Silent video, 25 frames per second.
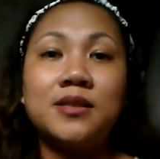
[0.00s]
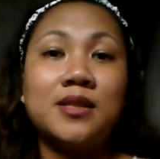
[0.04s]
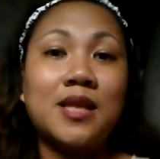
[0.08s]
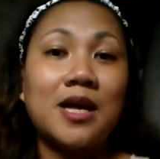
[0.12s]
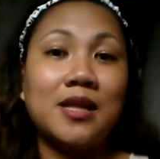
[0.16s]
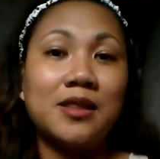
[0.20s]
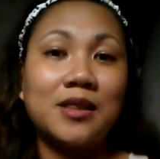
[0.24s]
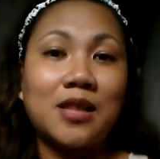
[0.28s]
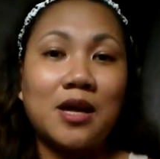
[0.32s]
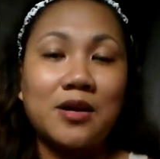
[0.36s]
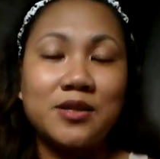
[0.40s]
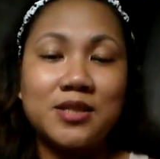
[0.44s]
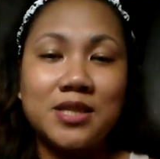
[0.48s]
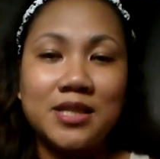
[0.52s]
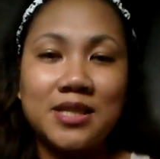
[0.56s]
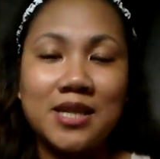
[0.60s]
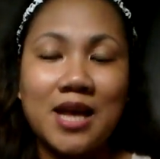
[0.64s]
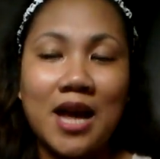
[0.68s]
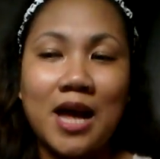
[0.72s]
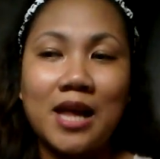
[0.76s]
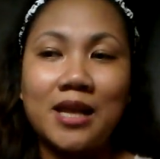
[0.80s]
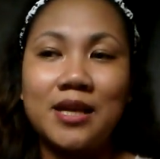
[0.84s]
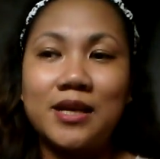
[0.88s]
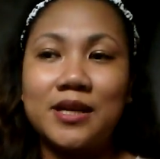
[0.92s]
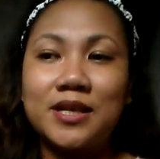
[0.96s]
$10,000,
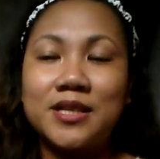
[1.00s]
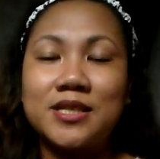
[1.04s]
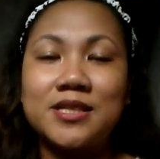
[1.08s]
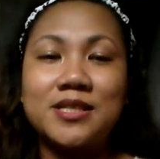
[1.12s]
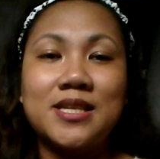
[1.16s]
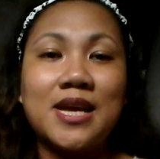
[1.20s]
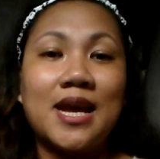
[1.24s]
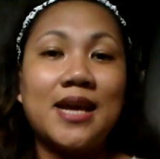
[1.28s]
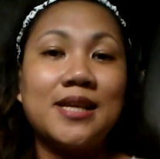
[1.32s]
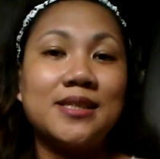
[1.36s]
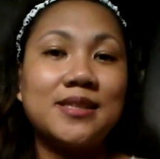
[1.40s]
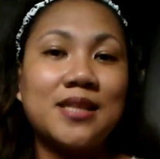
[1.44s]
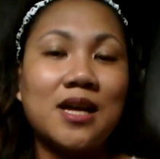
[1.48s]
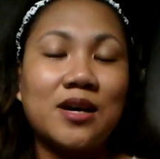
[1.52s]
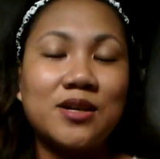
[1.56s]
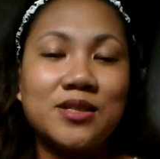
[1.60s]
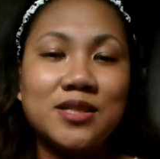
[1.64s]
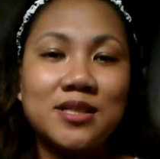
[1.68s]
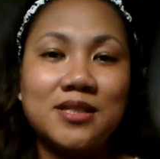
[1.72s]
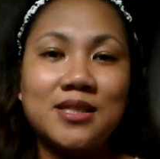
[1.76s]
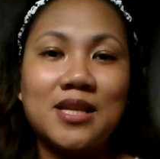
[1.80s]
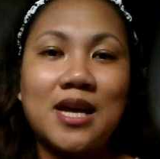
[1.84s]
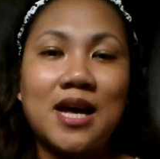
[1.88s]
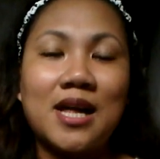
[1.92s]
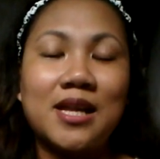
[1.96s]

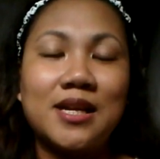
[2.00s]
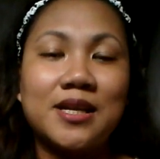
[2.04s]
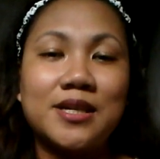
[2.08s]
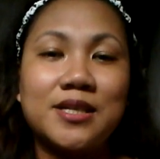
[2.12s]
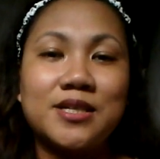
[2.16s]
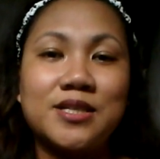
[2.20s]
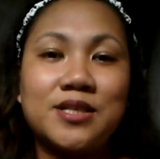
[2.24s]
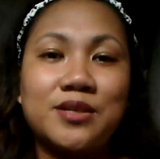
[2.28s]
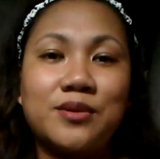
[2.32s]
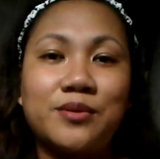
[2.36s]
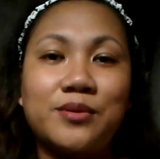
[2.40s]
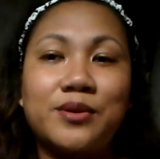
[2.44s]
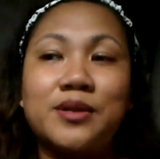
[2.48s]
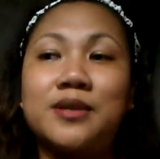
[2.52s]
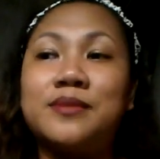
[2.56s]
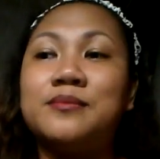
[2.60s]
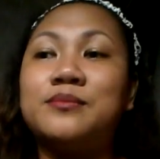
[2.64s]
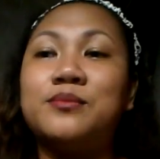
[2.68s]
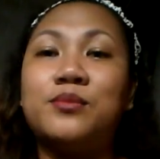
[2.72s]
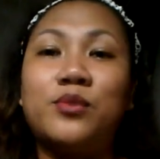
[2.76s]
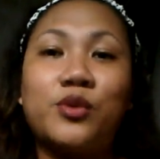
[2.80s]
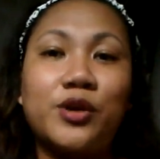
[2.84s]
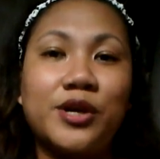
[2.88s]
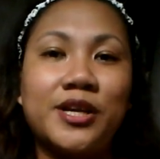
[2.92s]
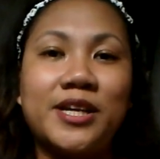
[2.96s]
$8,000 or
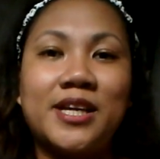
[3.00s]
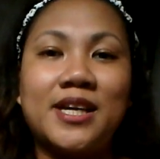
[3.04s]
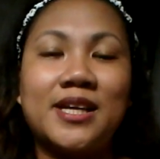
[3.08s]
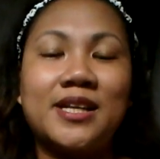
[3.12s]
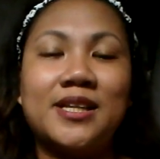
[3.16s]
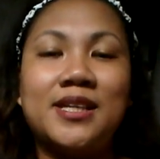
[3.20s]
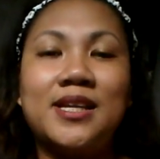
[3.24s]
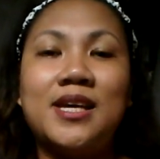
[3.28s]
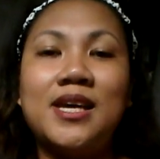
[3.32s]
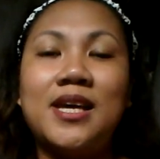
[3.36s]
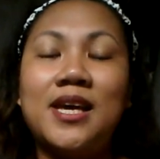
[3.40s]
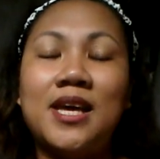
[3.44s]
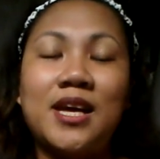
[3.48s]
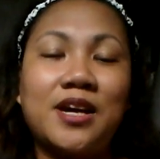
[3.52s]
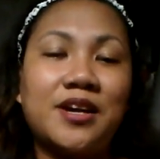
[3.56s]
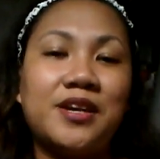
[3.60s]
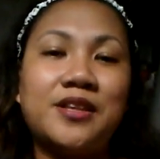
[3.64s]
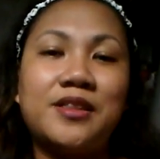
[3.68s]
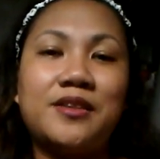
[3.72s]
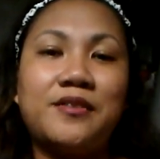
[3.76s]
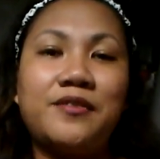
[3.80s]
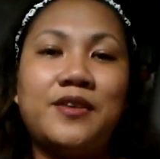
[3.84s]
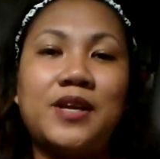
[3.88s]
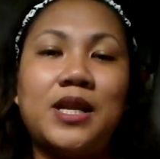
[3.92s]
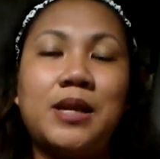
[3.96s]
more than here
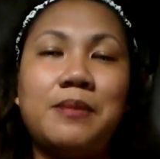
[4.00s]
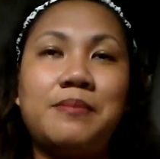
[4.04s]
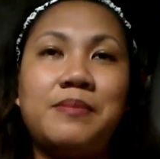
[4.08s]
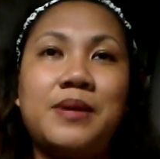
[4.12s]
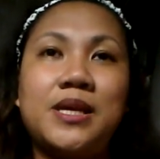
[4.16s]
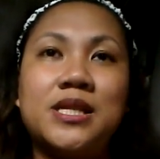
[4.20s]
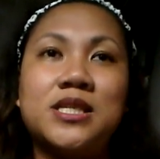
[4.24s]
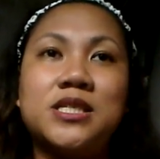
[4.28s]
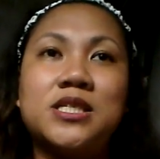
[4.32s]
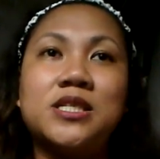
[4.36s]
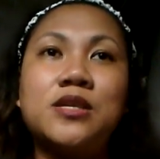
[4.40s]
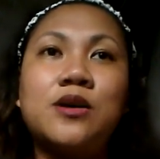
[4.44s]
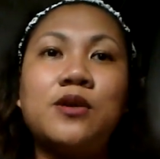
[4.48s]
in the Philippines.